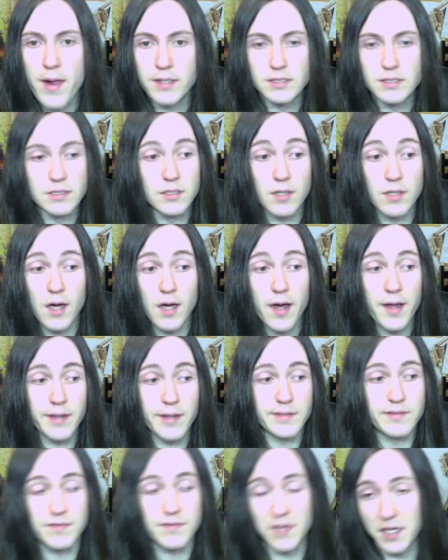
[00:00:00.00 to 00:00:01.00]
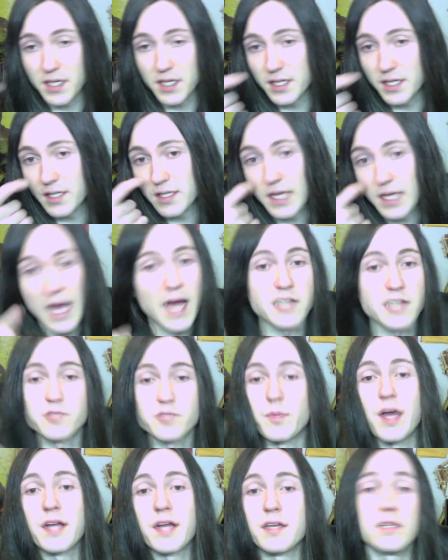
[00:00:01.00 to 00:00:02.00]
You got fucking cash
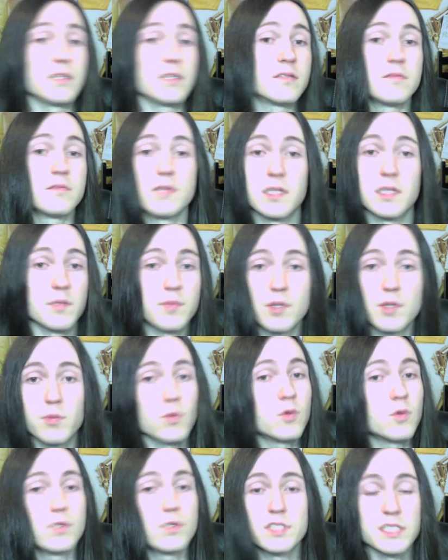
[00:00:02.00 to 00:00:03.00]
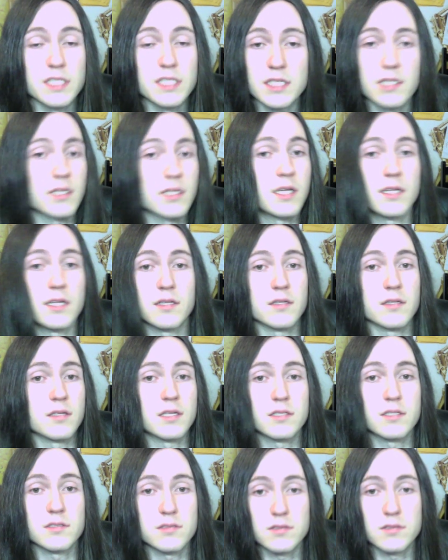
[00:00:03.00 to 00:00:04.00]
magnet, and people will see it, and
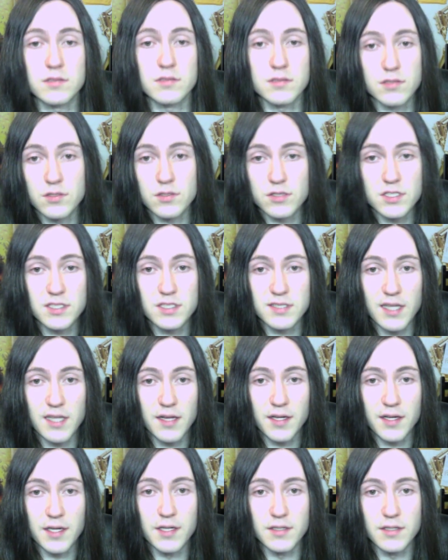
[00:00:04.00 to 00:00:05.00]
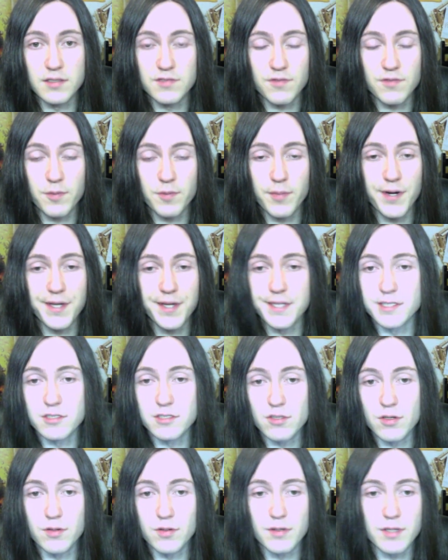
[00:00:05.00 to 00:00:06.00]
you're just selling it. It's for money,
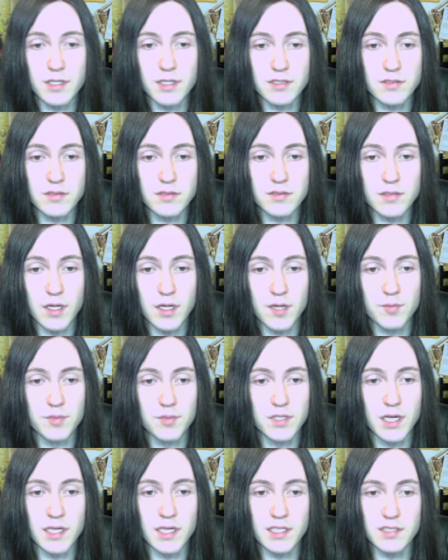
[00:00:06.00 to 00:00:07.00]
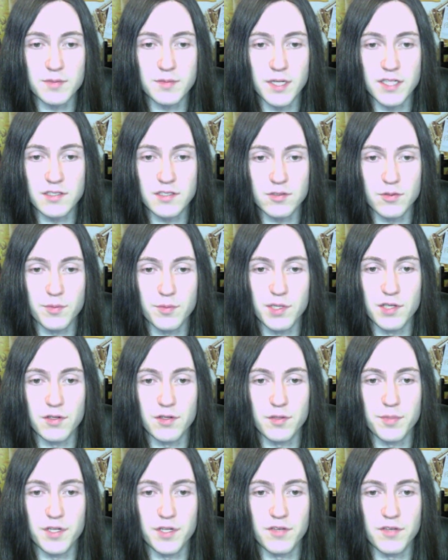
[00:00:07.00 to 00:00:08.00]
so I guess my answer would be
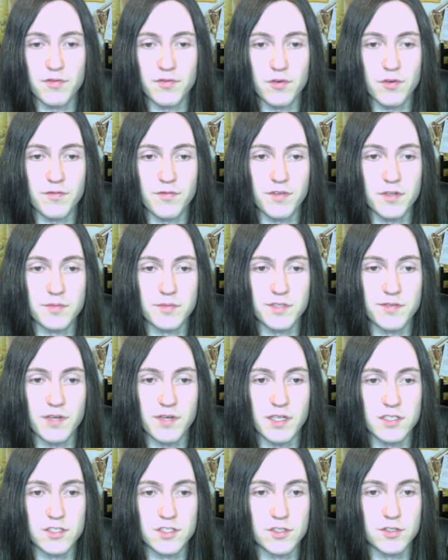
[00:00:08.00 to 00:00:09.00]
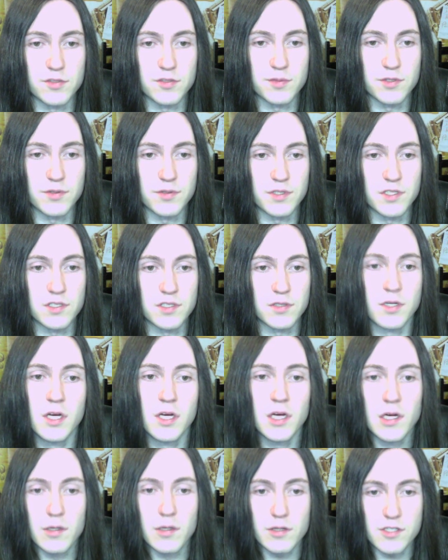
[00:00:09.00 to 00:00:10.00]
European foreign films if I had to choose between the two.
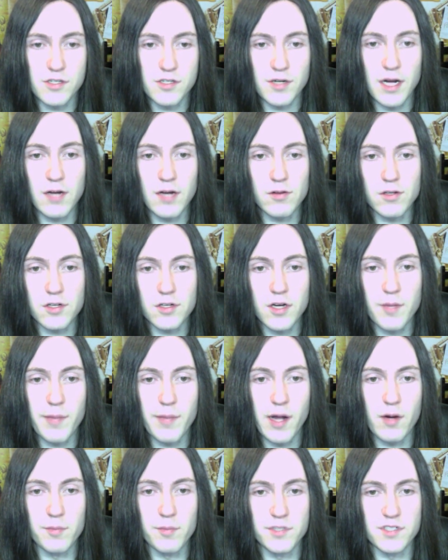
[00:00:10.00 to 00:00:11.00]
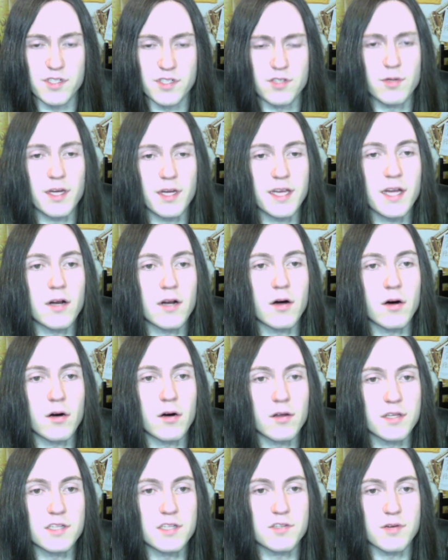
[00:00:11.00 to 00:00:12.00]
What's your outlook on metal music? Do I get all
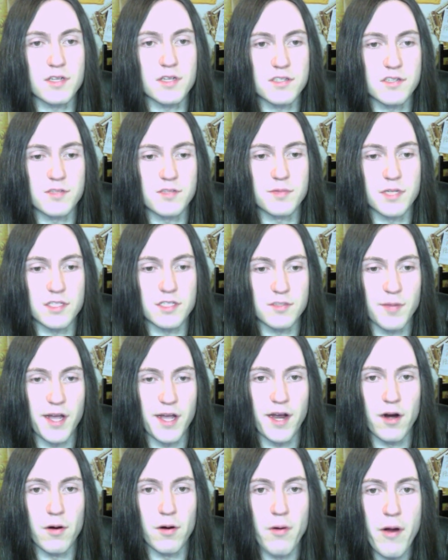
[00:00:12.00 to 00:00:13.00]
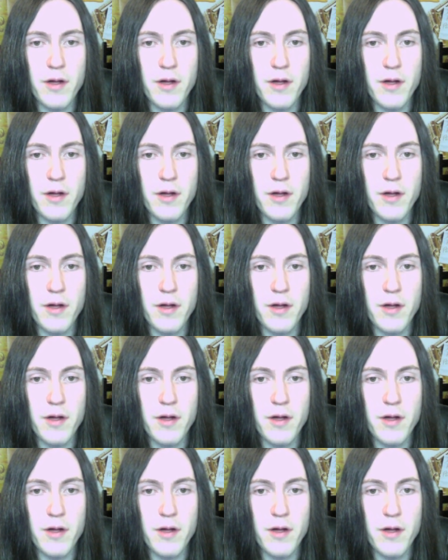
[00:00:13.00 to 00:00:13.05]
these questions because of my hair?